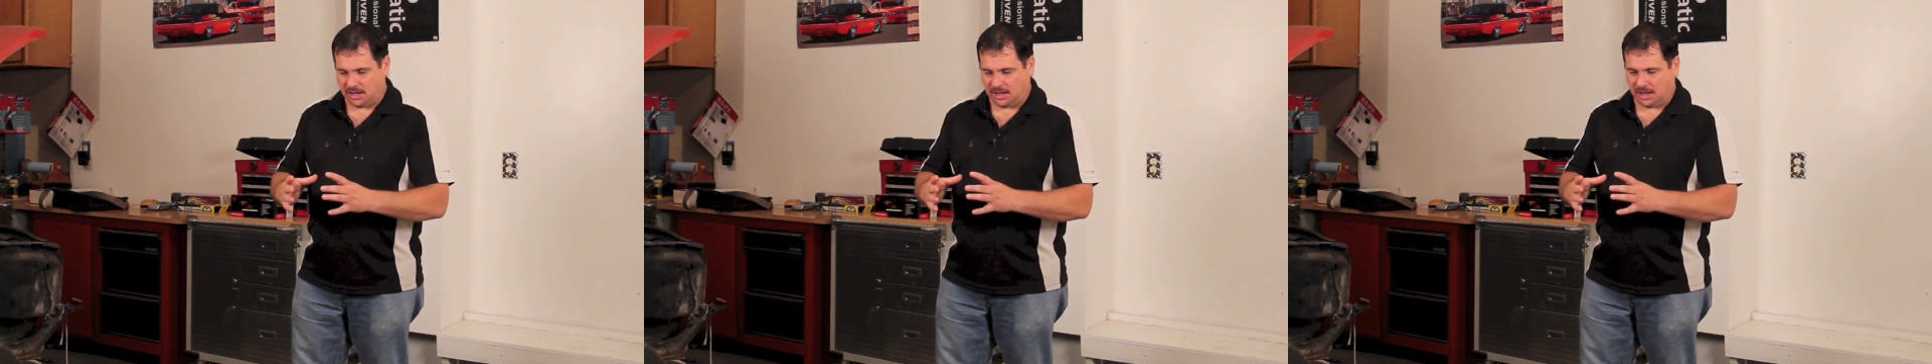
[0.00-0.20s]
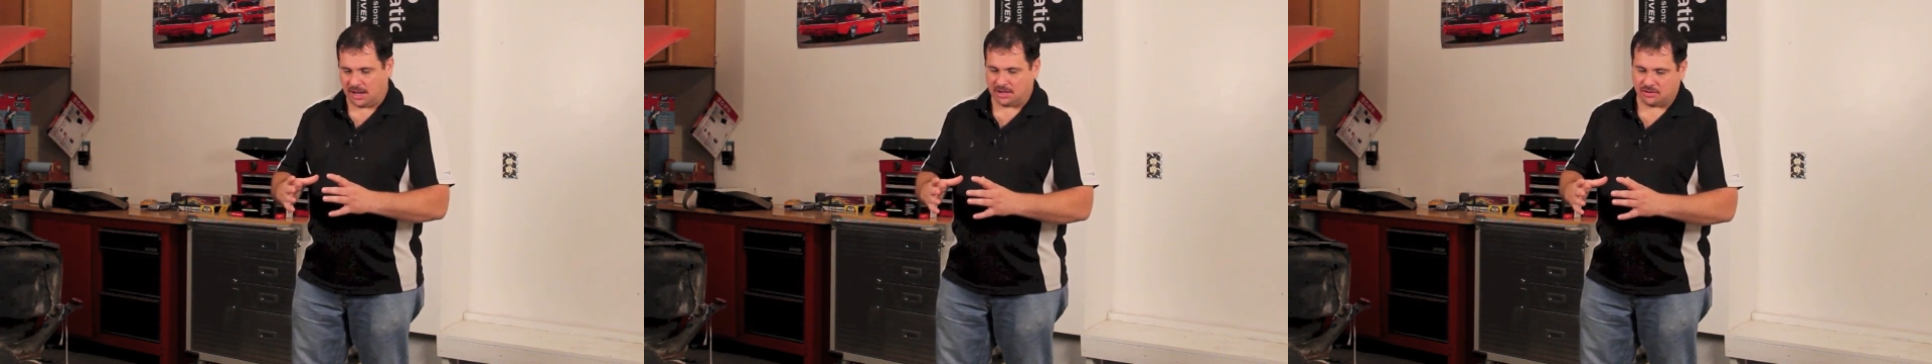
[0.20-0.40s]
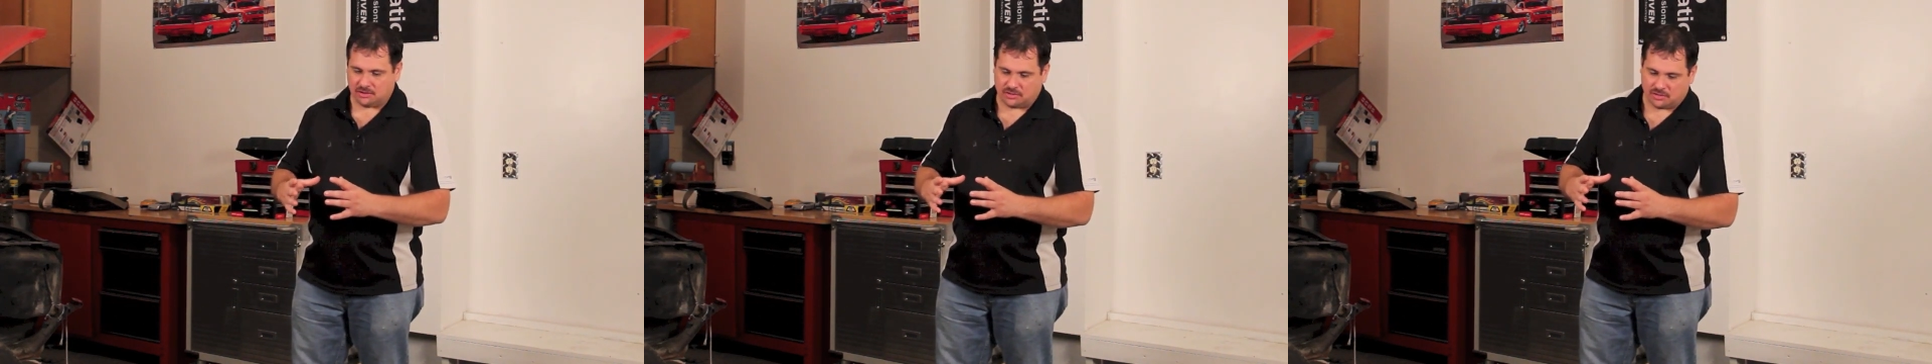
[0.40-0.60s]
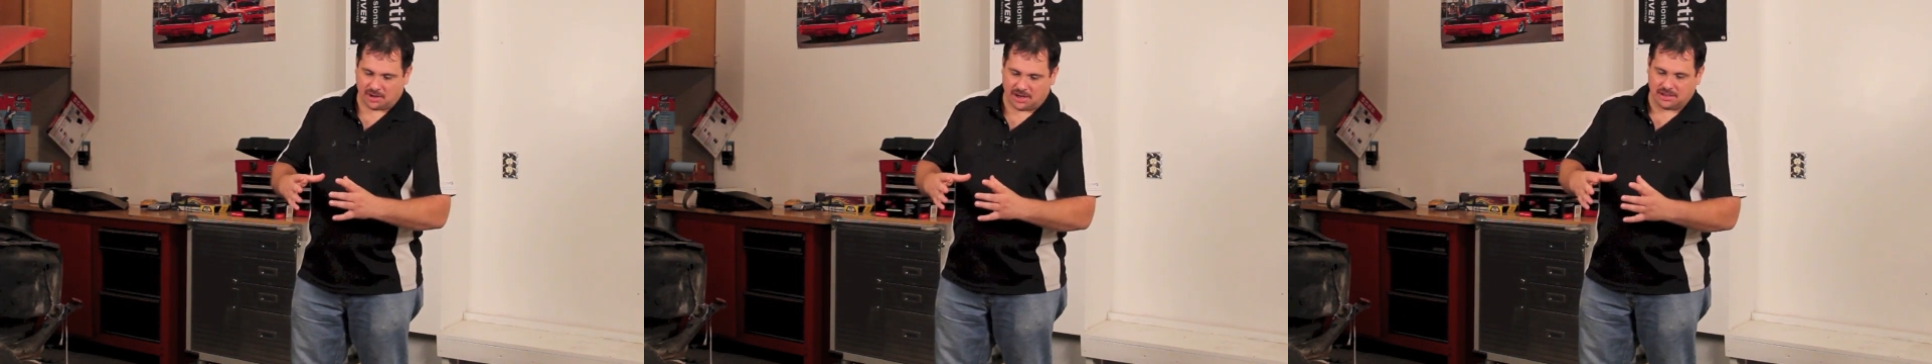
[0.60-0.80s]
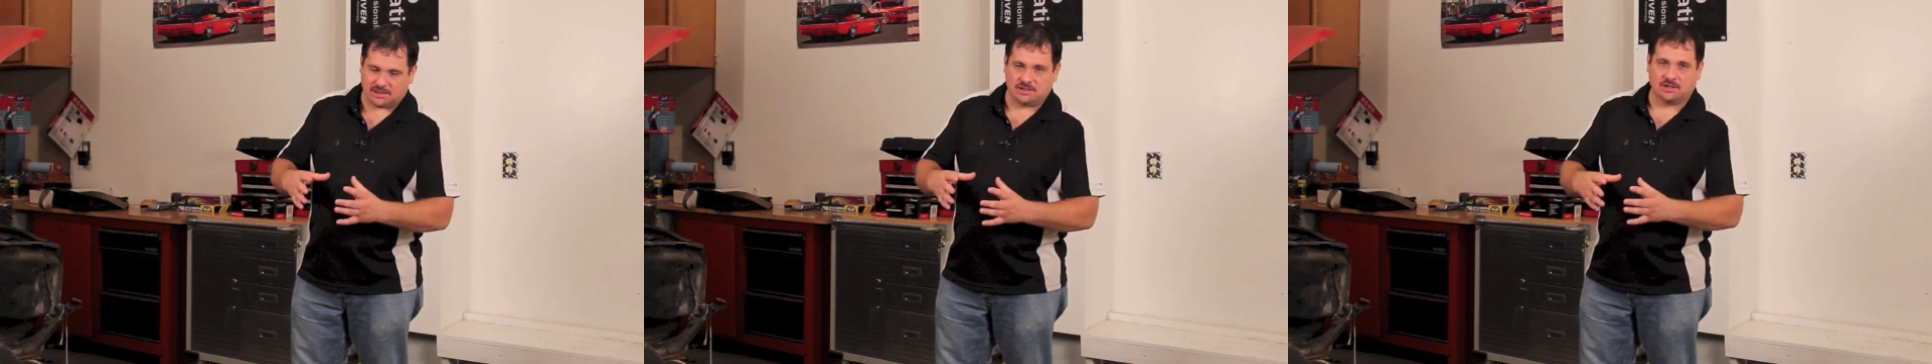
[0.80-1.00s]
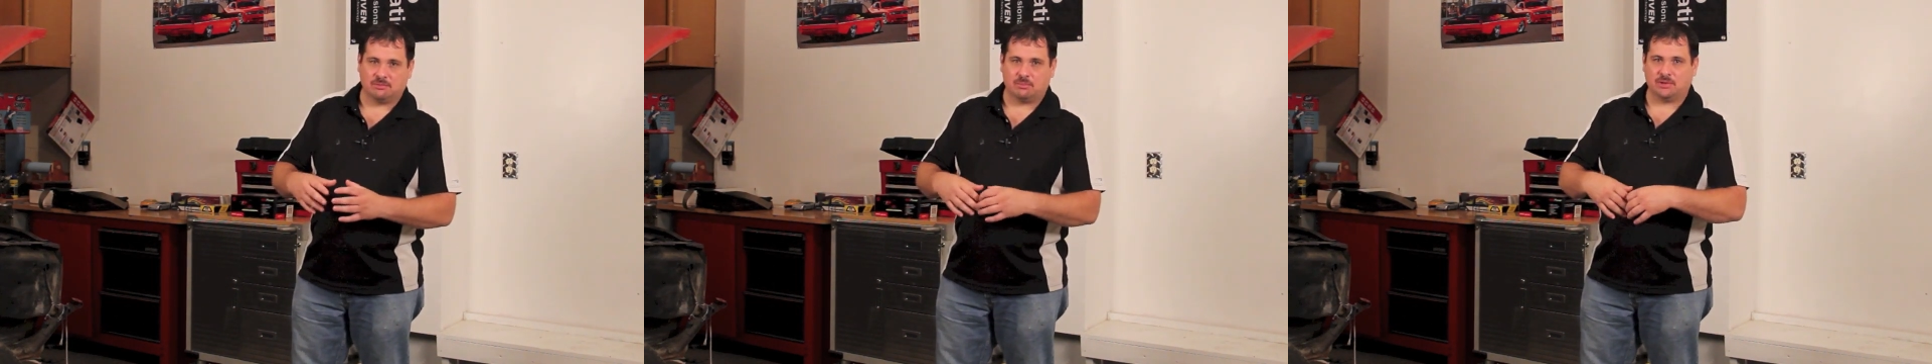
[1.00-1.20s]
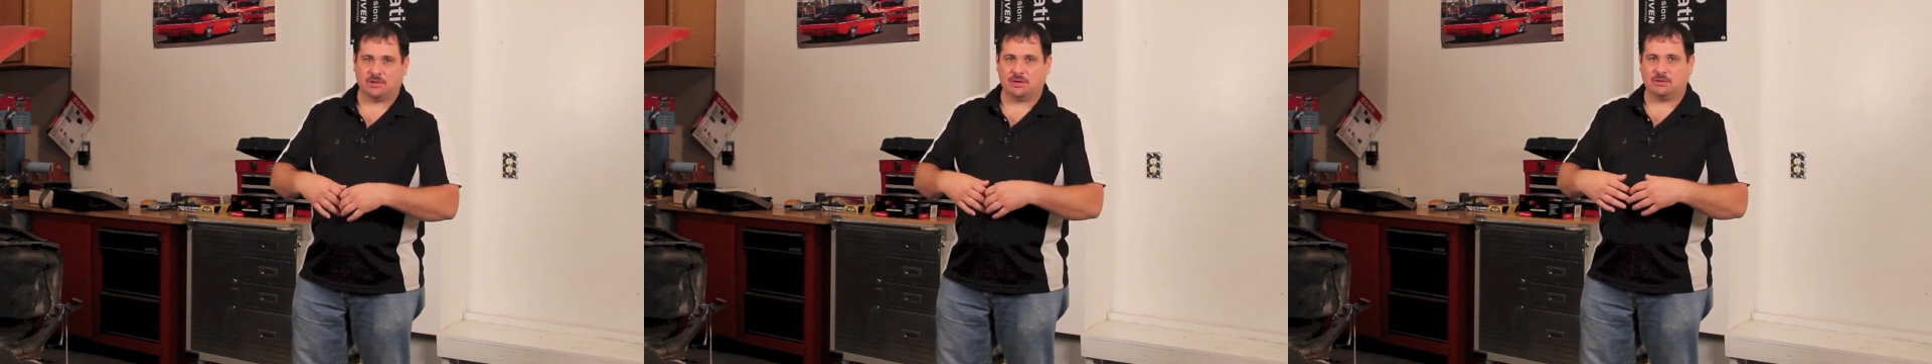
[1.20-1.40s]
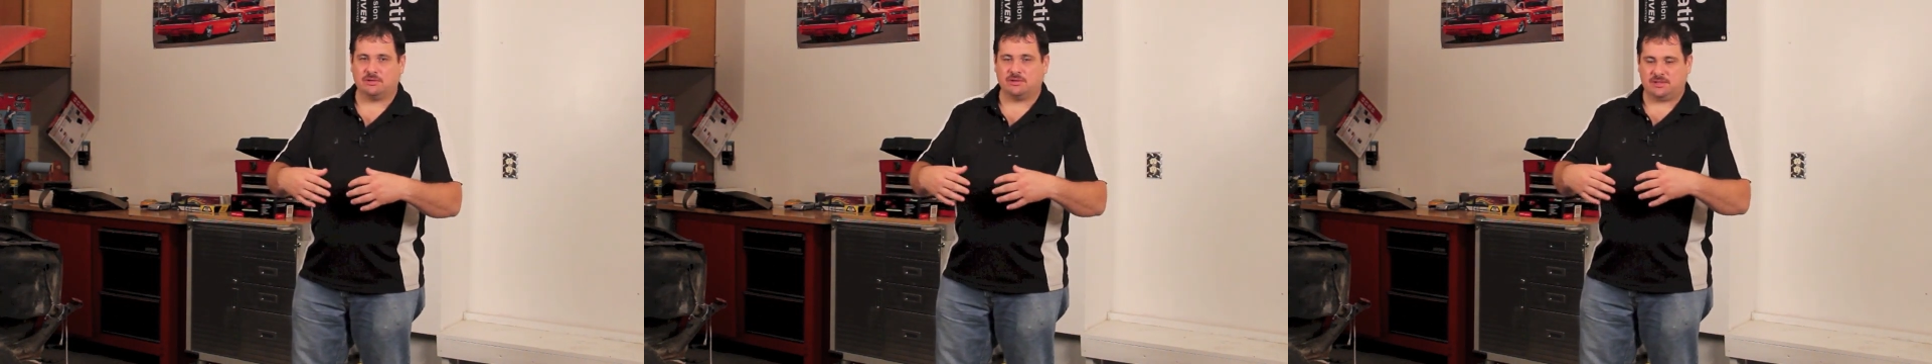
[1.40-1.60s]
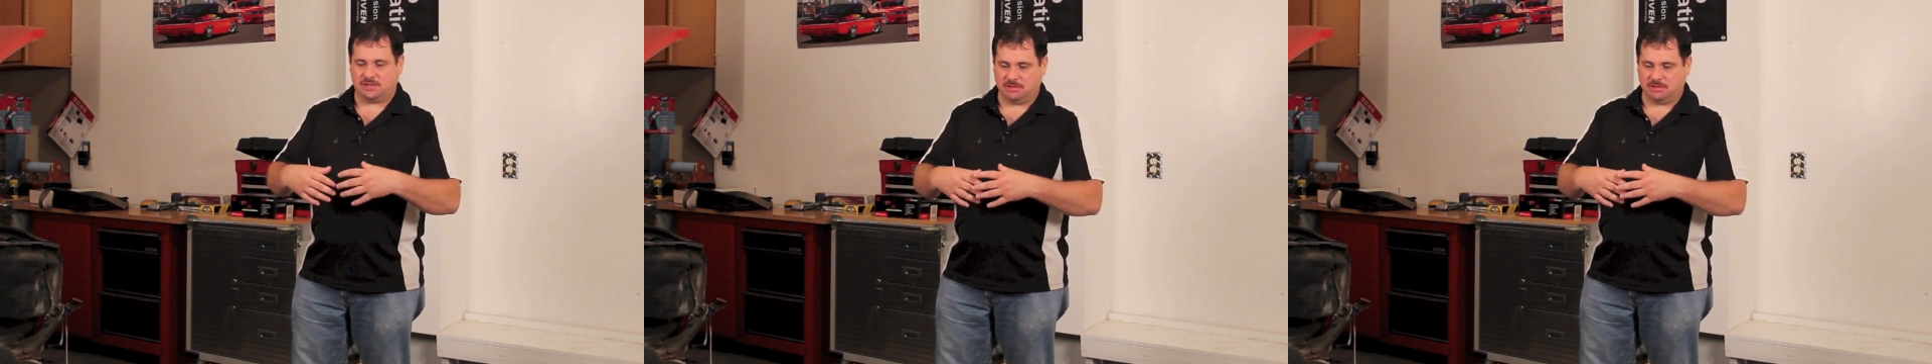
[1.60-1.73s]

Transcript: and you're trying to